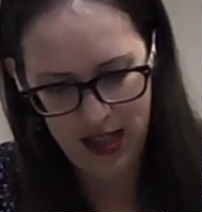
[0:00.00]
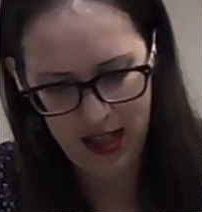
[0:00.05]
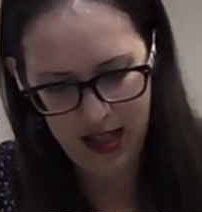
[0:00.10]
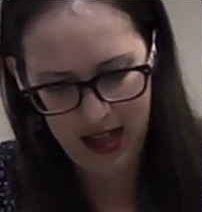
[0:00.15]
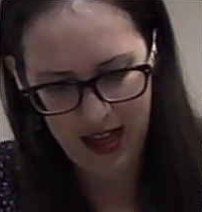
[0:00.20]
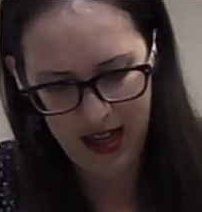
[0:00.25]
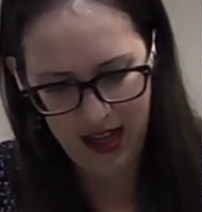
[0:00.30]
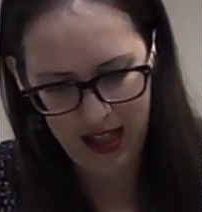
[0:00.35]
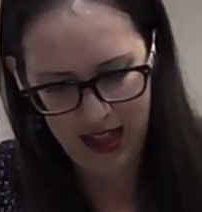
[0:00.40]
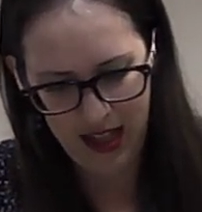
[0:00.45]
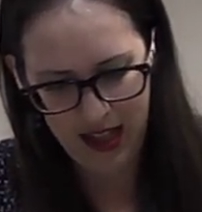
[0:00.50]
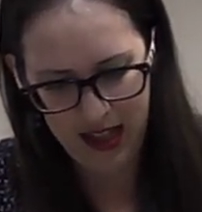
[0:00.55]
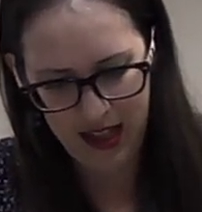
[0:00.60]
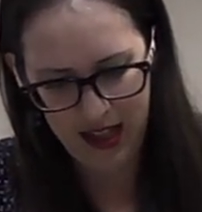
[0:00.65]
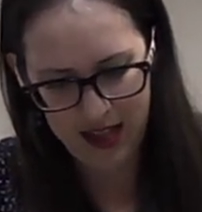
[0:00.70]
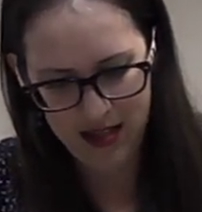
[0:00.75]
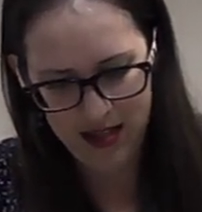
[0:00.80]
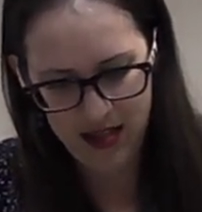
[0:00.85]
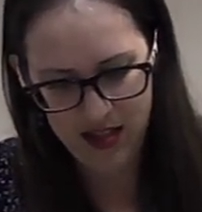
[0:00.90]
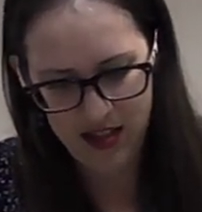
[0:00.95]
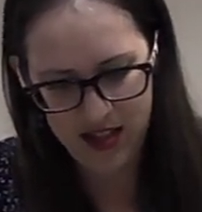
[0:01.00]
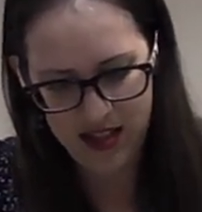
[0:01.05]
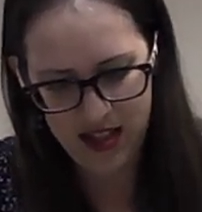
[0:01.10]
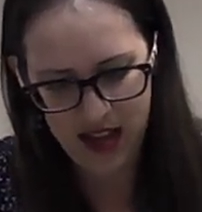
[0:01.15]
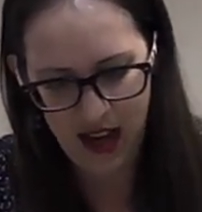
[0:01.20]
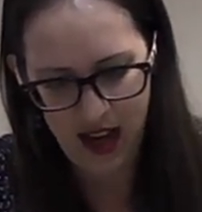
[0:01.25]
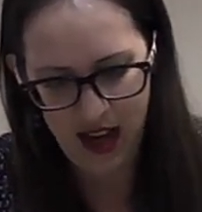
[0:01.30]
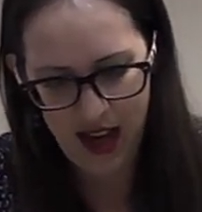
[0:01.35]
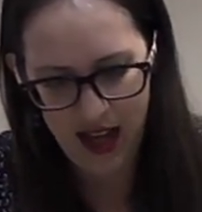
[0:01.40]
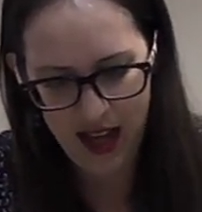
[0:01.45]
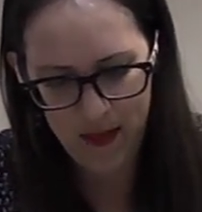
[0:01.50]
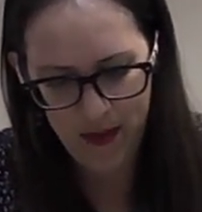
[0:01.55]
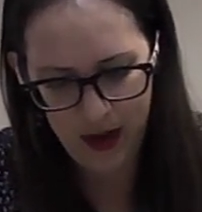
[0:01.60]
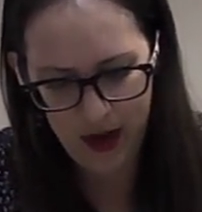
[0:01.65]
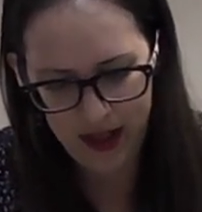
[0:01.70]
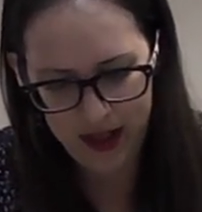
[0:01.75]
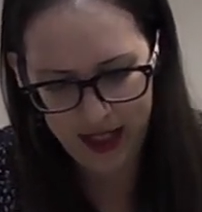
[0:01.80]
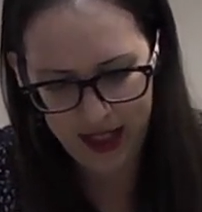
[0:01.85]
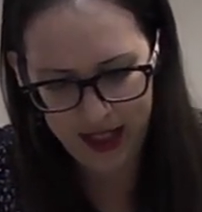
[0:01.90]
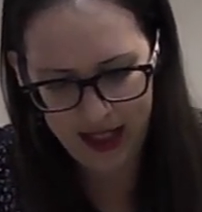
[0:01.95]
And again, these are just
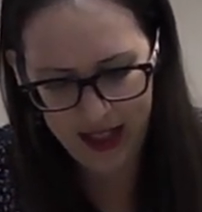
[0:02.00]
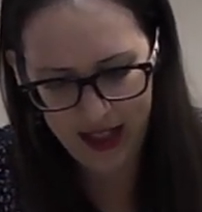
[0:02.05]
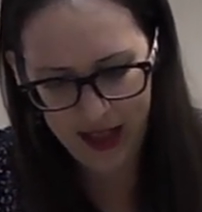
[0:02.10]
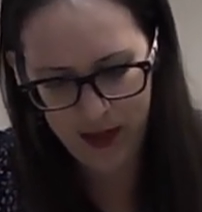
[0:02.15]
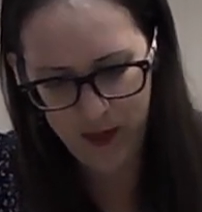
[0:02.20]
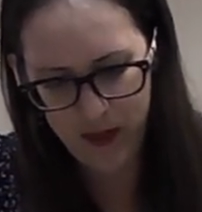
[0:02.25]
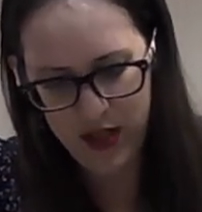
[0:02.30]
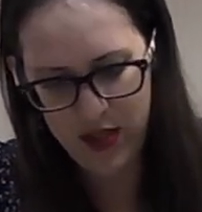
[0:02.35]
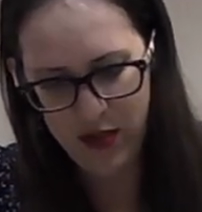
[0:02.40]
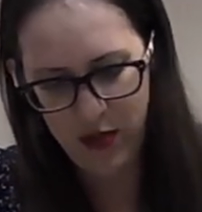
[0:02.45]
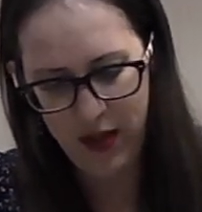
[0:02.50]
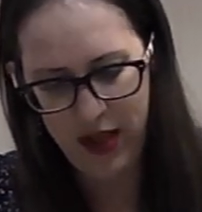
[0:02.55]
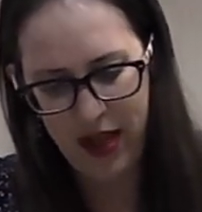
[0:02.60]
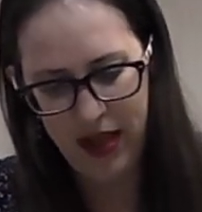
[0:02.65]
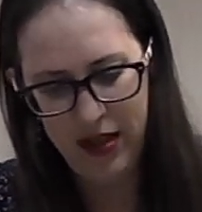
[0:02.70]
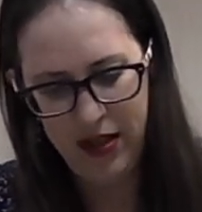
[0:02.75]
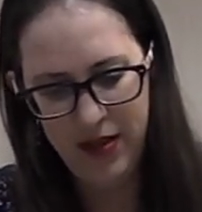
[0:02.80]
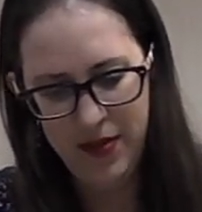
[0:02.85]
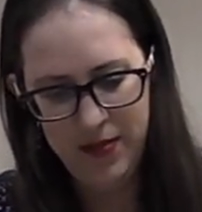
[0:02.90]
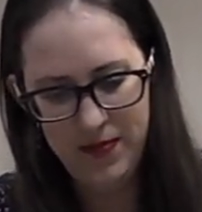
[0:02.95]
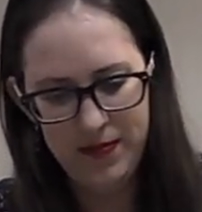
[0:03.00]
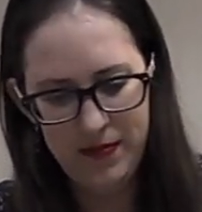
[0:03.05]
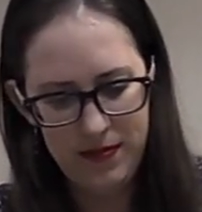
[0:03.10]
eyeballing it in between.